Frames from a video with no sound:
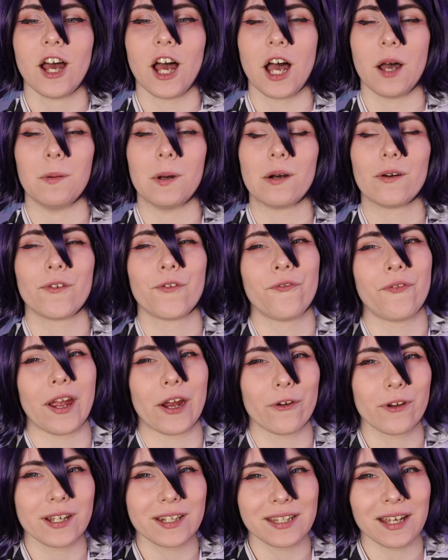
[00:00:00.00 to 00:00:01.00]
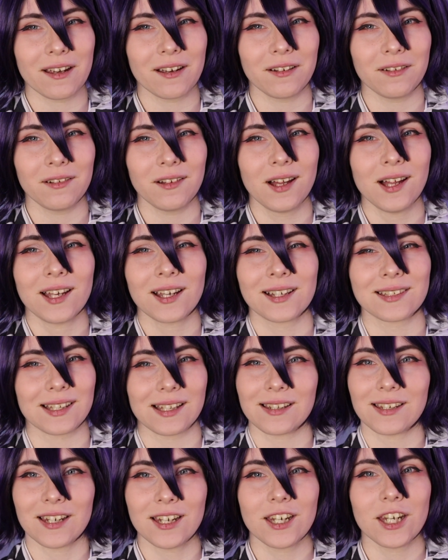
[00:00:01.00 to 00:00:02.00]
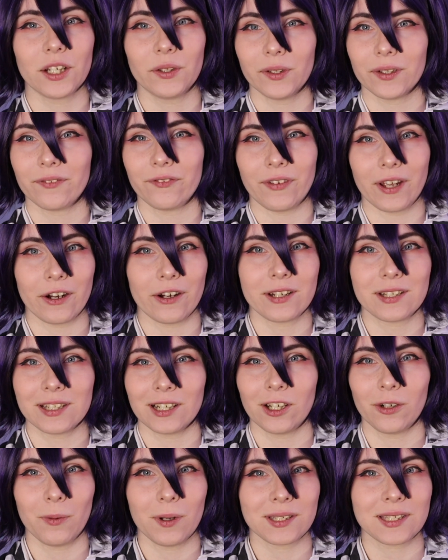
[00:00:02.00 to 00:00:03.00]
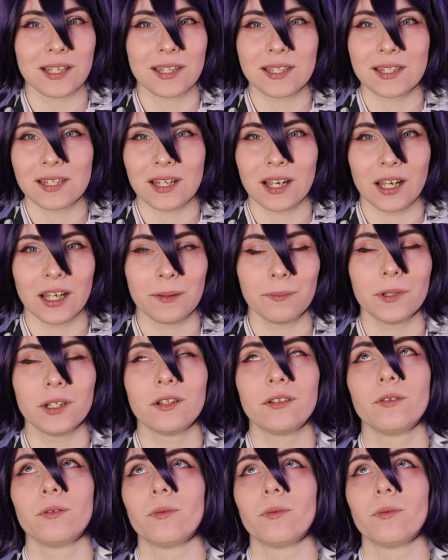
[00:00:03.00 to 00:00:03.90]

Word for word: about Fairy Tail because I didn't know what Fairy Tail was at the time.